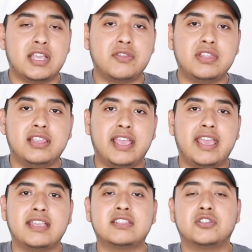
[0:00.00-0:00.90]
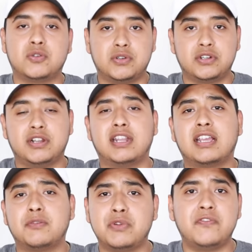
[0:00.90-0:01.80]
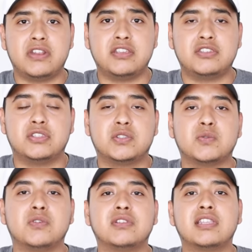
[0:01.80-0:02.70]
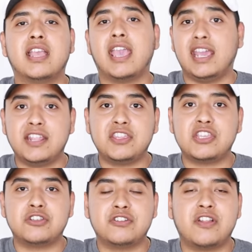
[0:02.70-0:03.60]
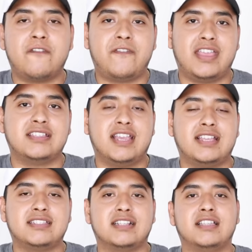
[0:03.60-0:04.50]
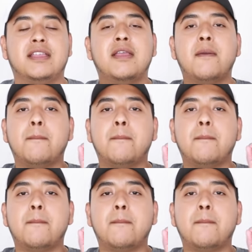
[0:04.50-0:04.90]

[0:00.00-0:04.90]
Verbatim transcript: down the legs shorter and refinished the stools. And I think they turned out fantastically.